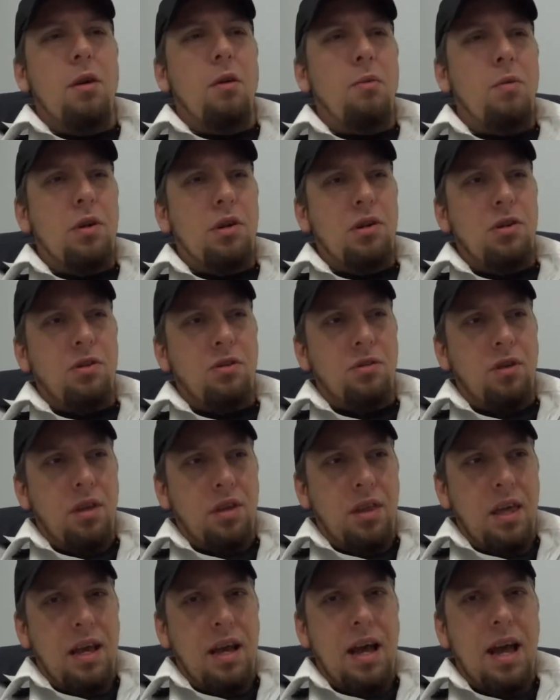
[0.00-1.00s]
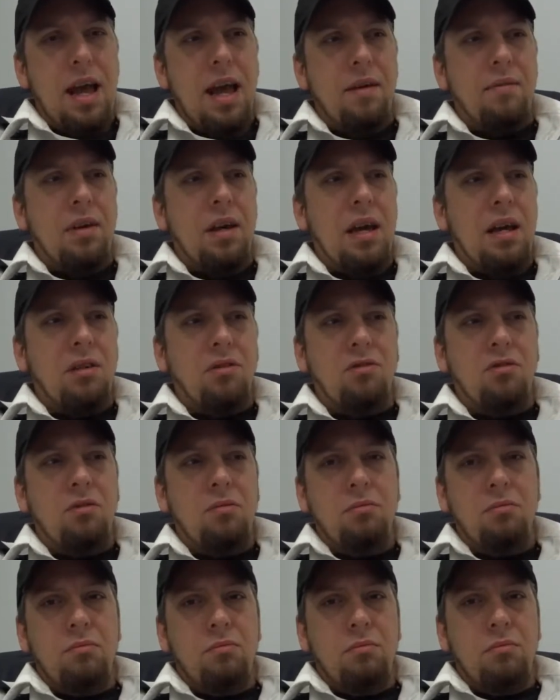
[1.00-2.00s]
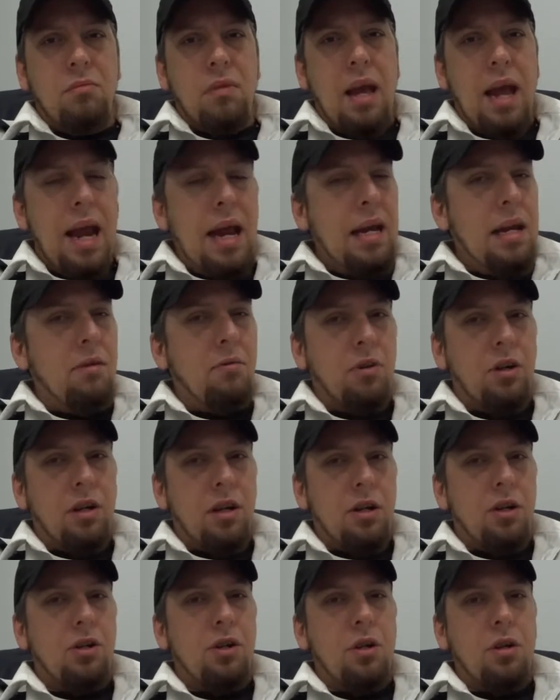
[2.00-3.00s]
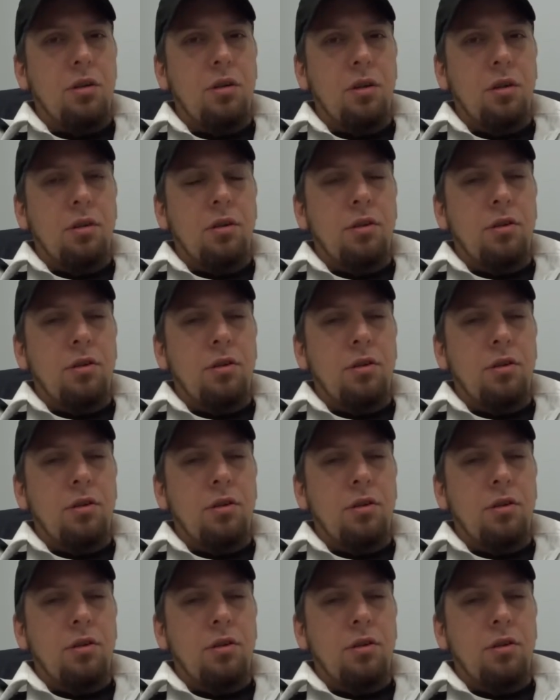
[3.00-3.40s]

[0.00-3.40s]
which is a thing I have against any religion.